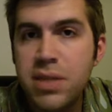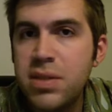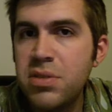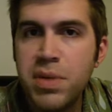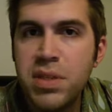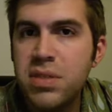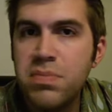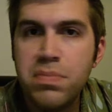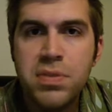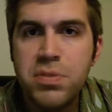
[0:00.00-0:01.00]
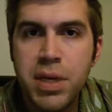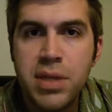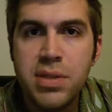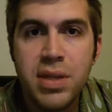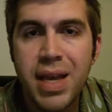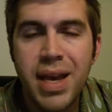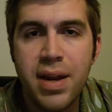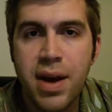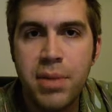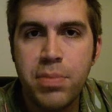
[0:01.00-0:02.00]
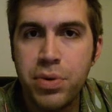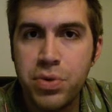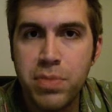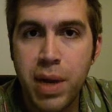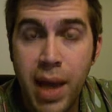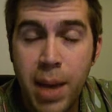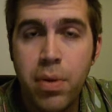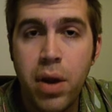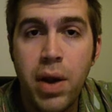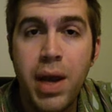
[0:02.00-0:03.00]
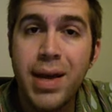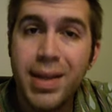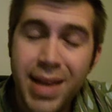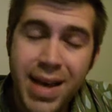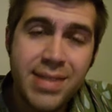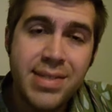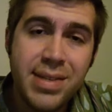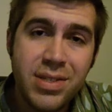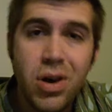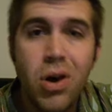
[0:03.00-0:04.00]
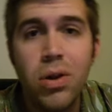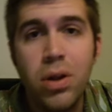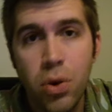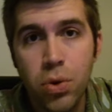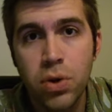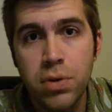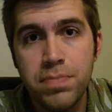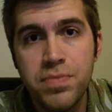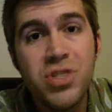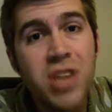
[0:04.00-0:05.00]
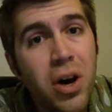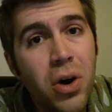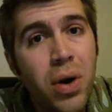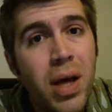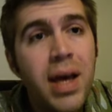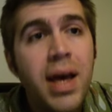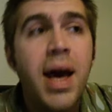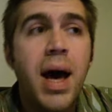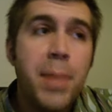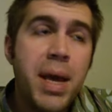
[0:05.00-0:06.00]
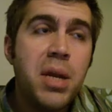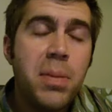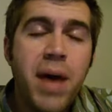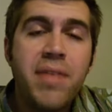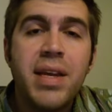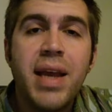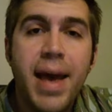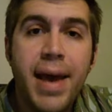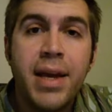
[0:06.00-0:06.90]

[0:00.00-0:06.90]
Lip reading: and spins and spins and cannot produce my library unless it's all local. So I may end up having to hang